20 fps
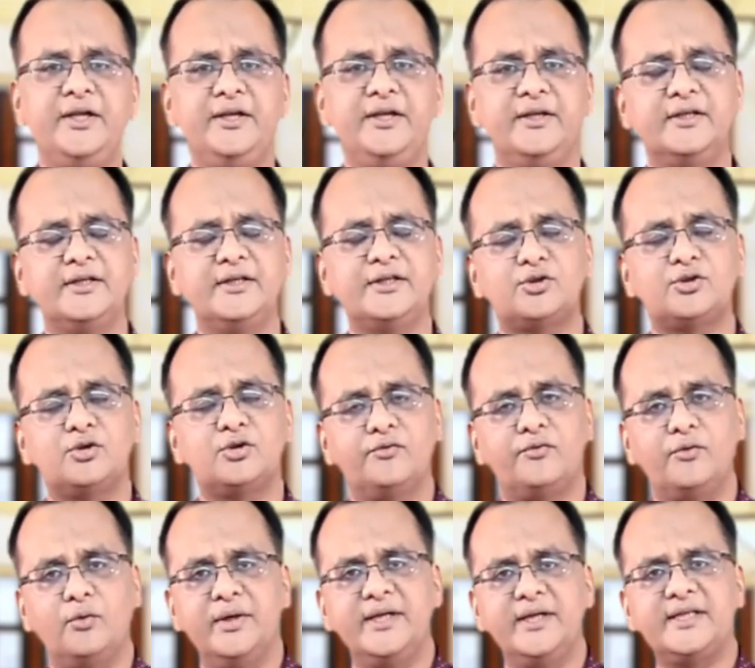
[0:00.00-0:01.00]
years
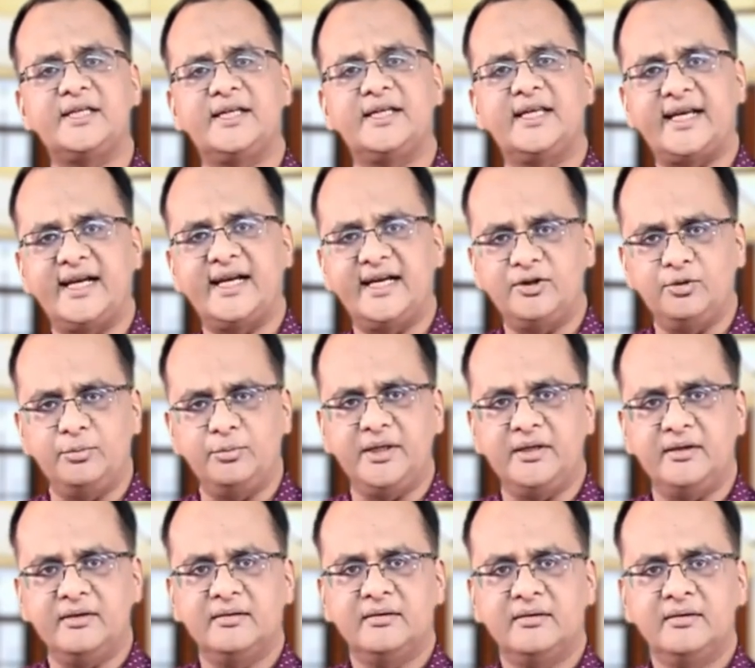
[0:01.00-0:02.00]
of OSN
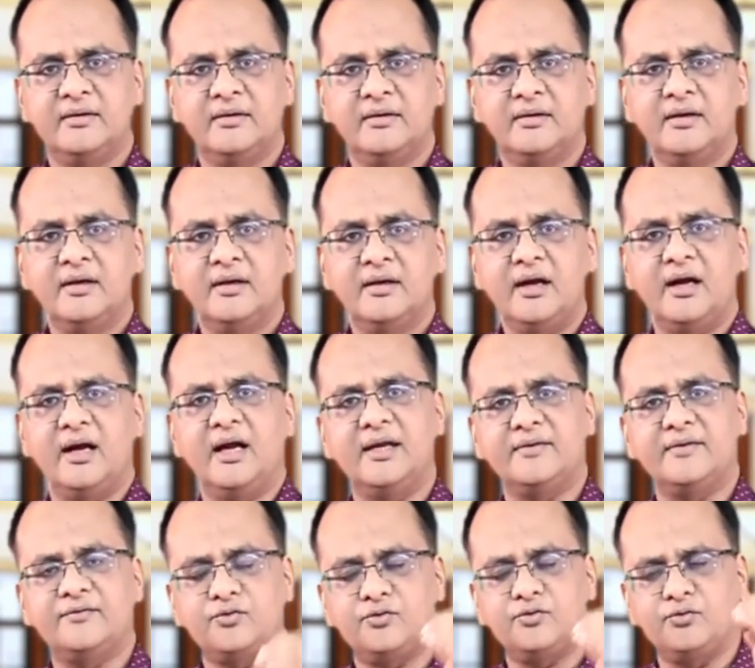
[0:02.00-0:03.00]
Academy, I
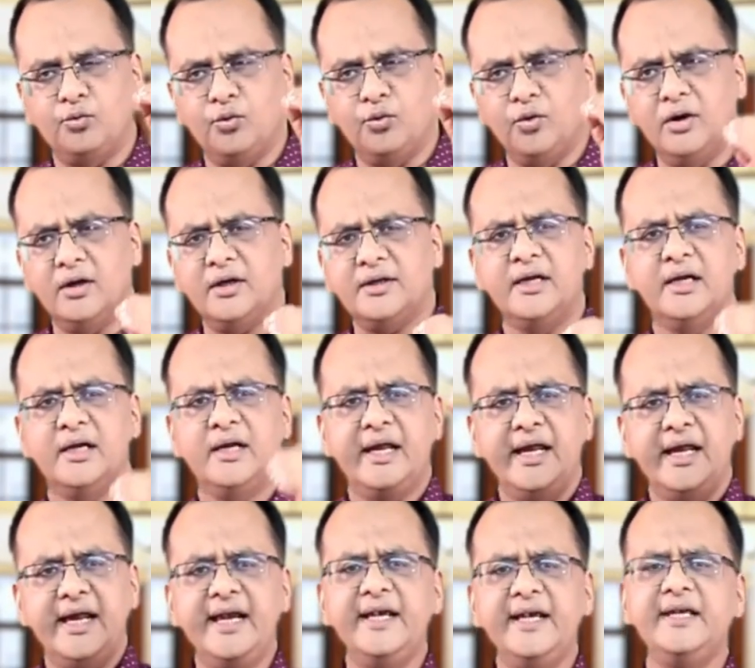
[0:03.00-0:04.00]
have worked
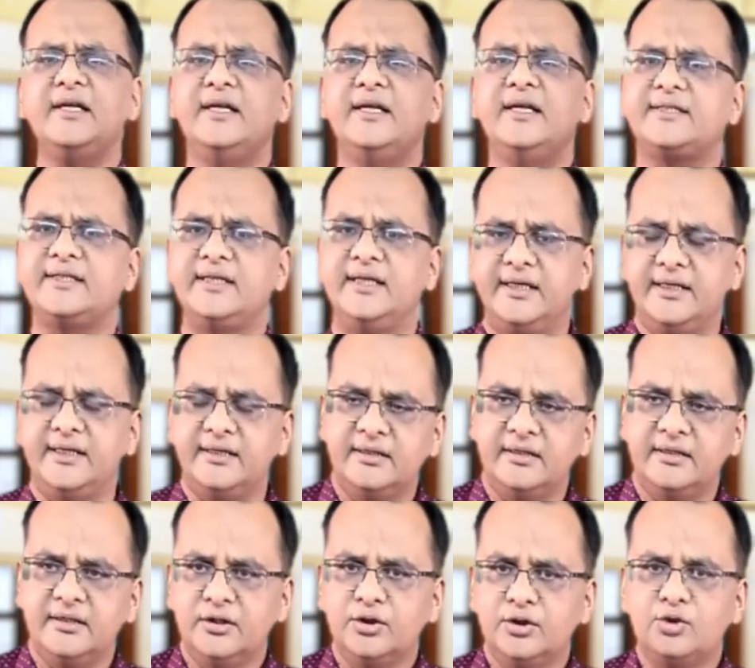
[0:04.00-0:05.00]
endlessly
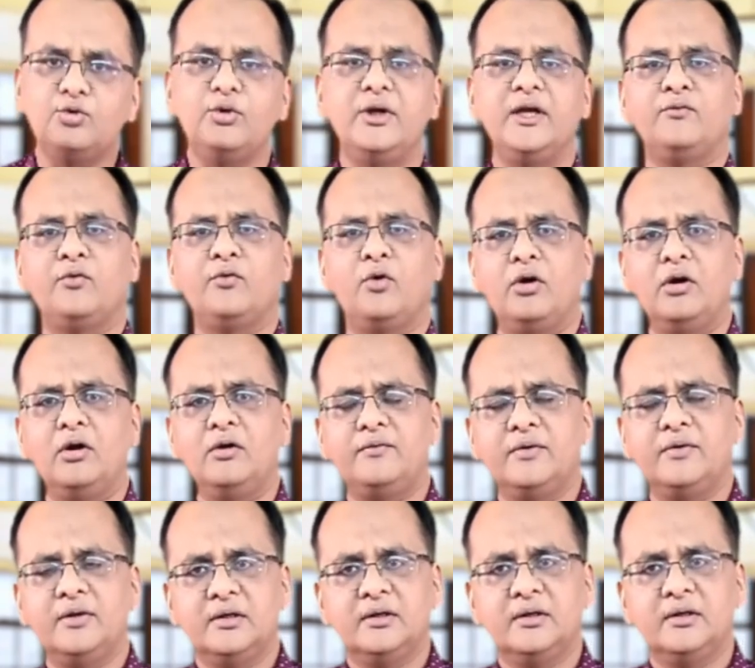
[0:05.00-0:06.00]
to
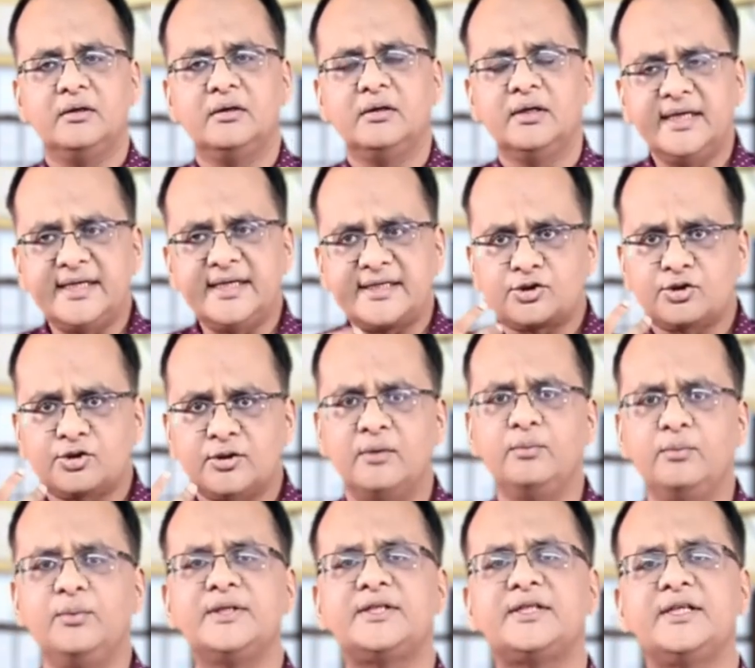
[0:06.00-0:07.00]
evolve its
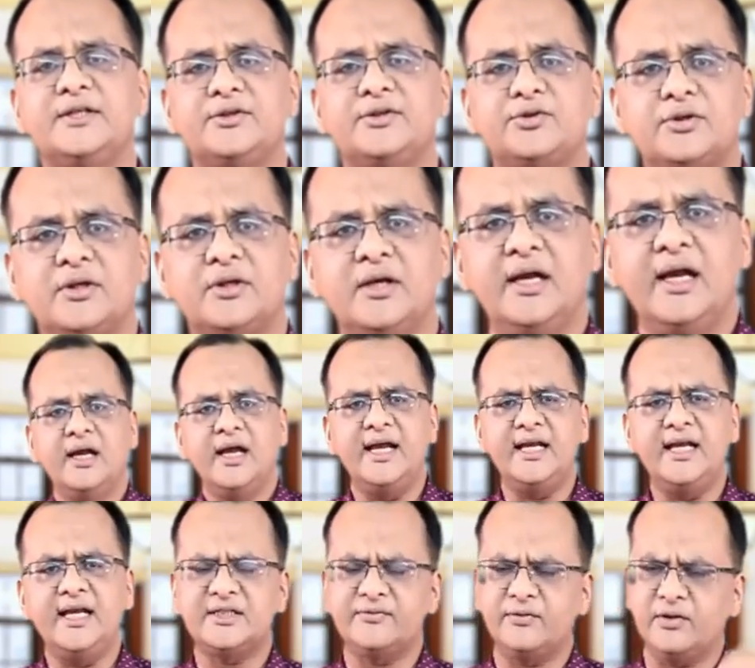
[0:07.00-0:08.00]
services
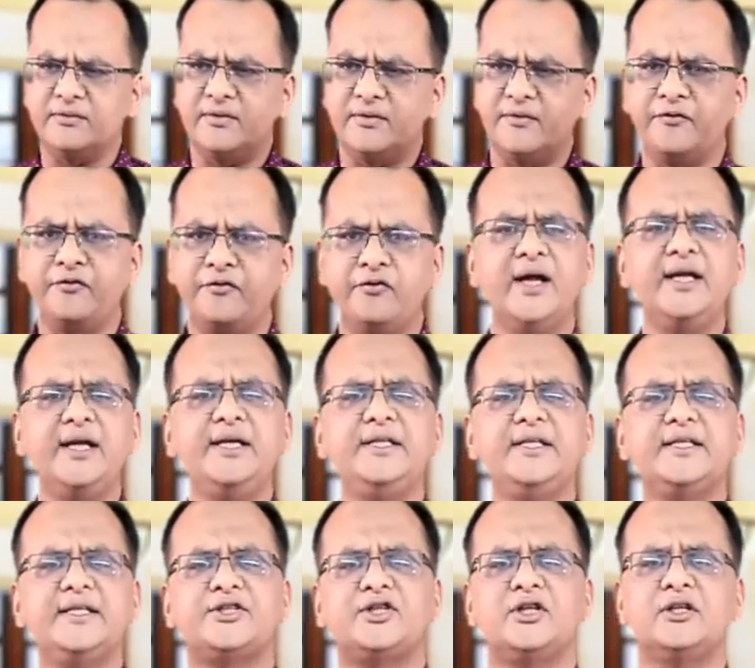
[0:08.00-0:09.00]
as one of the
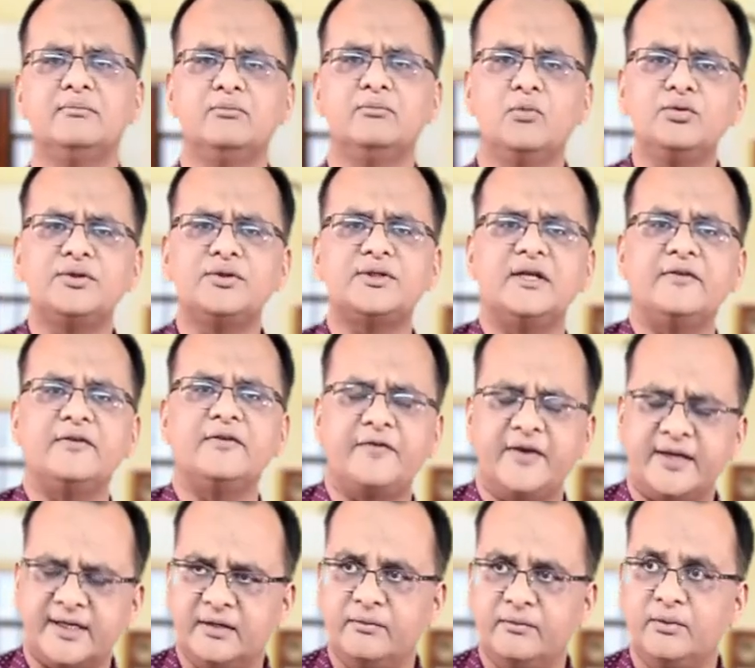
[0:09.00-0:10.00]
finest and the most
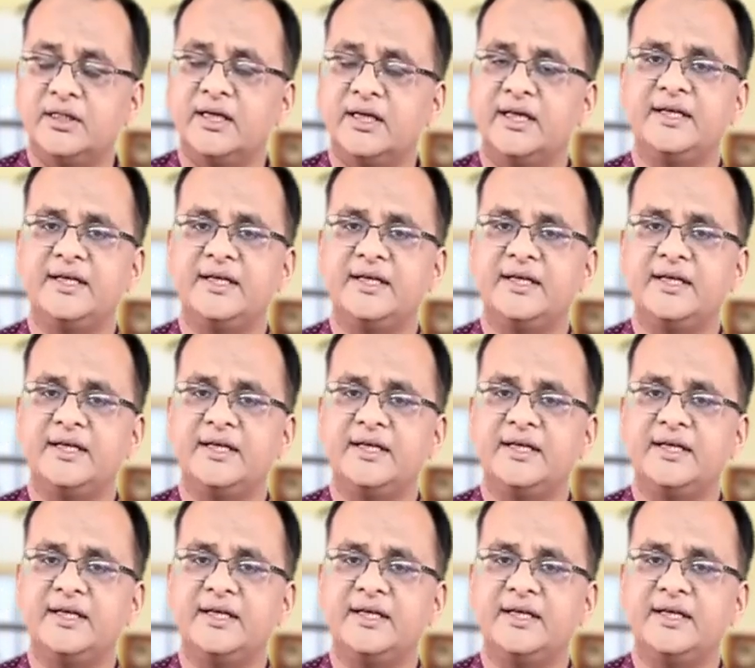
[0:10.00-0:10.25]
effective in the